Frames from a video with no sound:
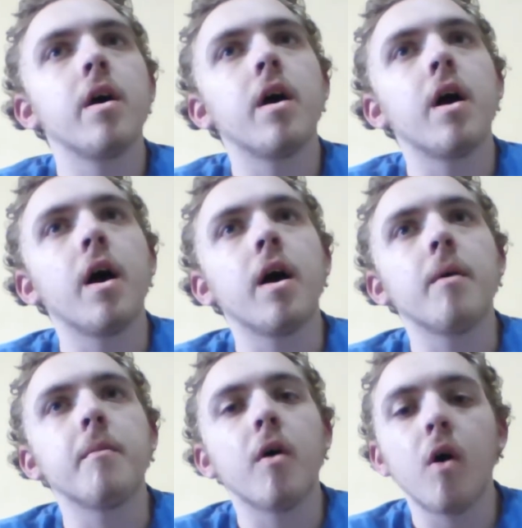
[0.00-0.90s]

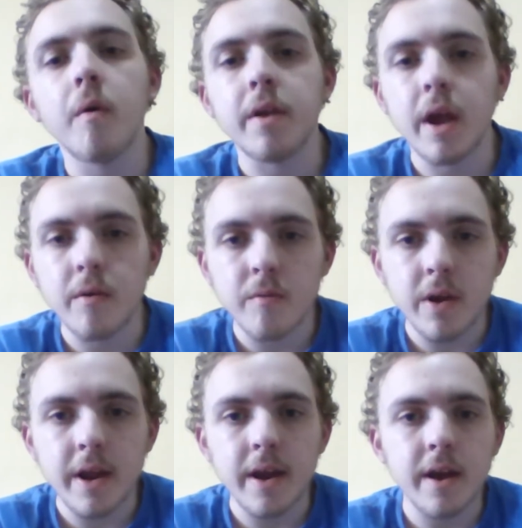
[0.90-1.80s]
Um, Horrid
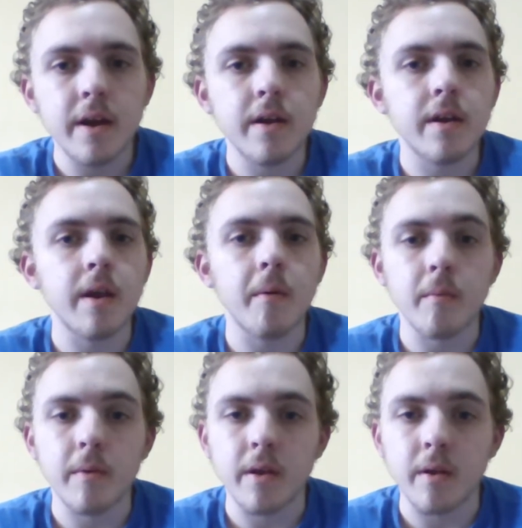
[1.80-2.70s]
Henry. That one
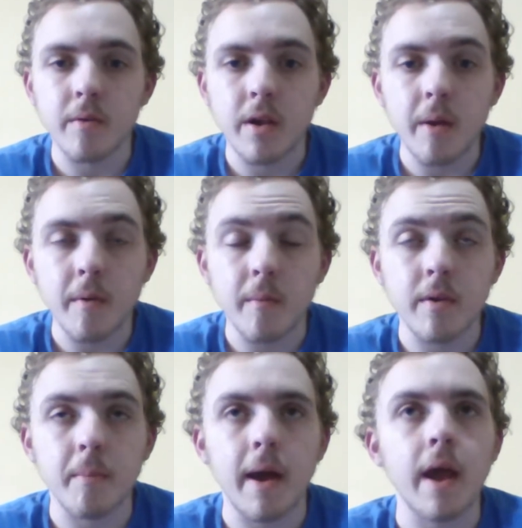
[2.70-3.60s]
wasn't. That one
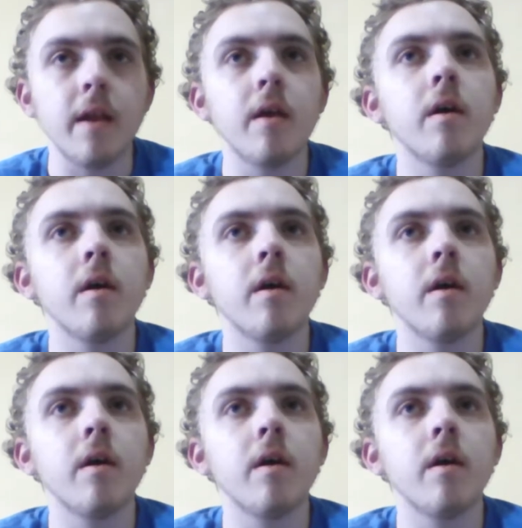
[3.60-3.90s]
wasn't bad.